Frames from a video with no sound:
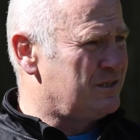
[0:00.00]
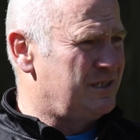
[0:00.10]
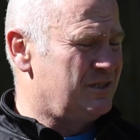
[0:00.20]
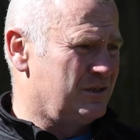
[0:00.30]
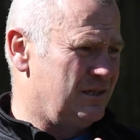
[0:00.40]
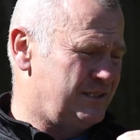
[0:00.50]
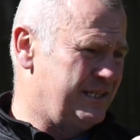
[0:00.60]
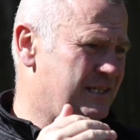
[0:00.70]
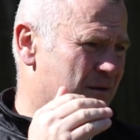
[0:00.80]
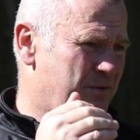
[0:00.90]
because you got a
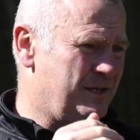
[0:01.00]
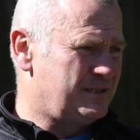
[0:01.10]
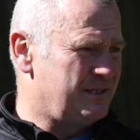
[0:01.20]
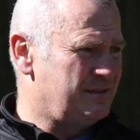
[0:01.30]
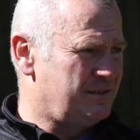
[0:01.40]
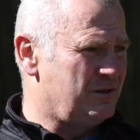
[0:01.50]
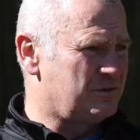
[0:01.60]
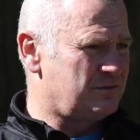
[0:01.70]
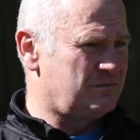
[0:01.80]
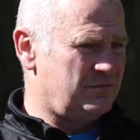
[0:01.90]
senior player saying,
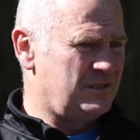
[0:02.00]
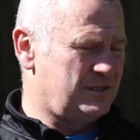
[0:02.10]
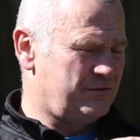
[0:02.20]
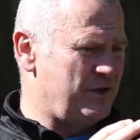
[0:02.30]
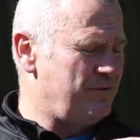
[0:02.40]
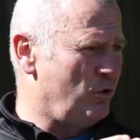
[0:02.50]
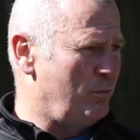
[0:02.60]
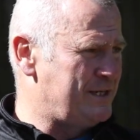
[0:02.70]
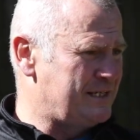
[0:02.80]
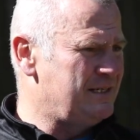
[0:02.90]
Dowse, it's 3-4
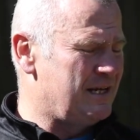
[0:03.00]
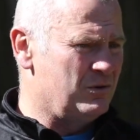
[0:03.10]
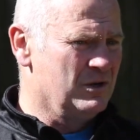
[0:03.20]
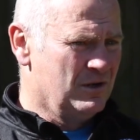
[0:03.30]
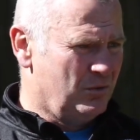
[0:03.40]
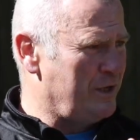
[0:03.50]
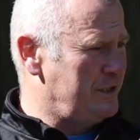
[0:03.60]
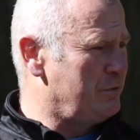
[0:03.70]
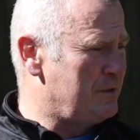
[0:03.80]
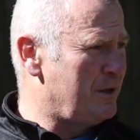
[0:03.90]
weeks in now, what are you
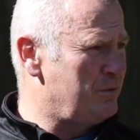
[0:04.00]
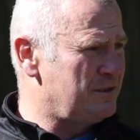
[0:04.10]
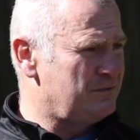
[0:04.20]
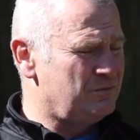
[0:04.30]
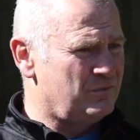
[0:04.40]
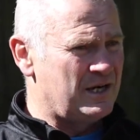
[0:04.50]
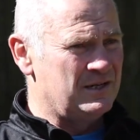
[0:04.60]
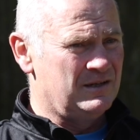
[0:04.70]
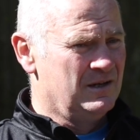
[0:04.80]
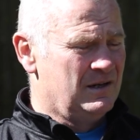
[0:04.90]
doing about it? And what
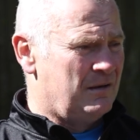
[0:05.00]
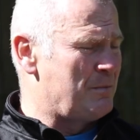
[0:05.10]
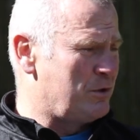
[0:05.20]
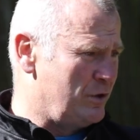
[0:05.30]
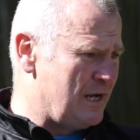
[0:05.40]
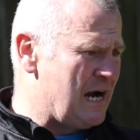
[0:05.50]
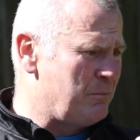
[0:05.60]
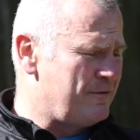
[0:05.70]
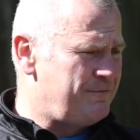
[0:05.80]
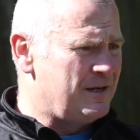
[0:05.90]
I remember going to
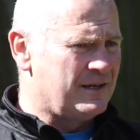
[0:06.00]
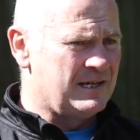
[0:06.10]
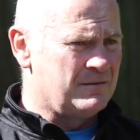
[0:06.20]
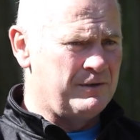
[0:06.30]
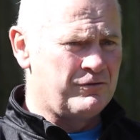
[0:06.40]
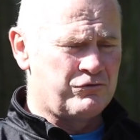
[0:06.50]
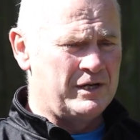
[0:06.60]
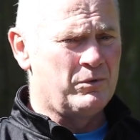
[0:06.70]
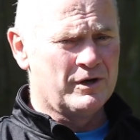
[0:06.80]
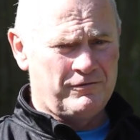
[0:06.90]
hand with Phil and getting beat
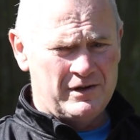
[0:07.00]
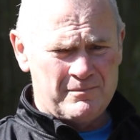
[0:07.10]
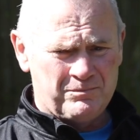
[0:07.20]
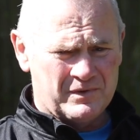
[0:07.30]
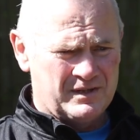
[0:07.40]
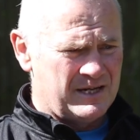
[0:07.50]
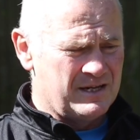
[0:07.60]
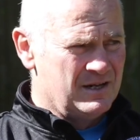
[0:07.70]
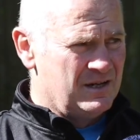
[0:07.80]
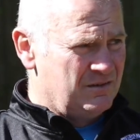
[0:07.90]
3-1 off them. And the
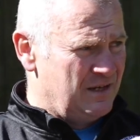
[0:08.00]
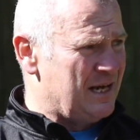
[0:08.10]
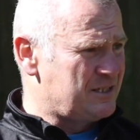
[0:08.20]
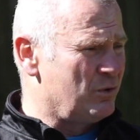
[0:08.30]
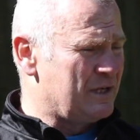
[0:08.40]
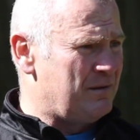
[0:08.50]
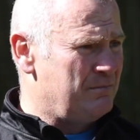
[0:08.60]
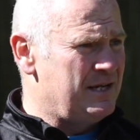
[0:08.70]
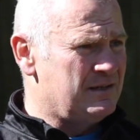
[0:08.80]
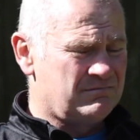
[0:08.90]
lads looking at
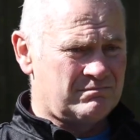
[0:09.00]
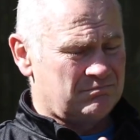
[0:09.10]
me, and